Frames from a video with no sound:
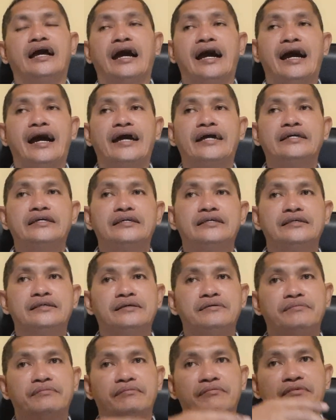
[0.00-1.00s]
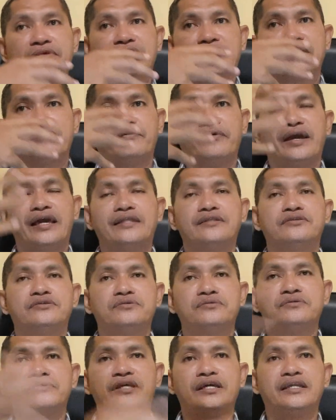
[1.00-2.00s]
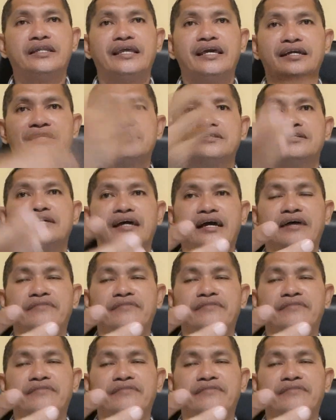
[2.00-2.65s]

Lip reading: I went to the next,